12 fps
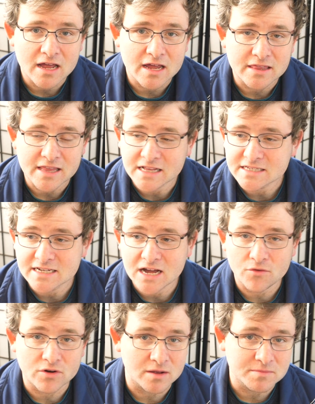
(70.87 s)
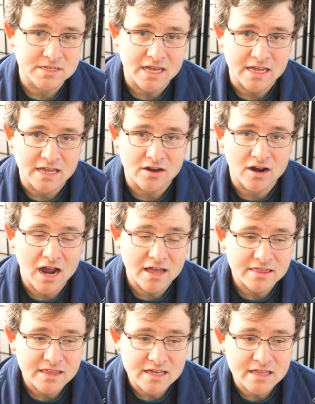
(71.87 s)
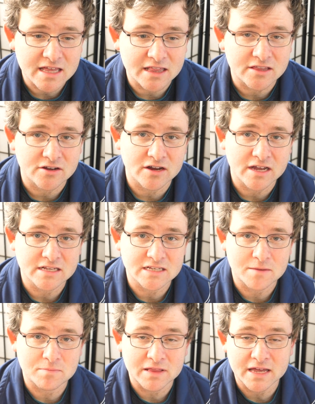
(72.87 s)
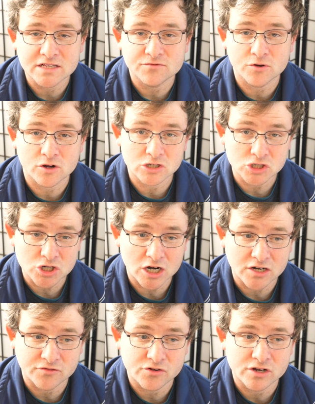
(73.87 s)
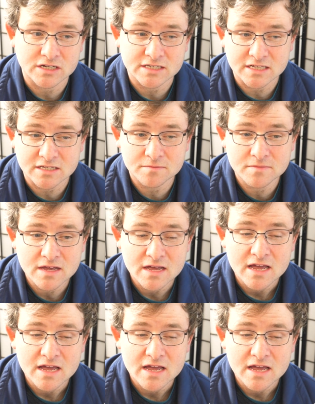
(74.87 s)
And that's not what I'm saying here. I think that there is a place for constructive criticism,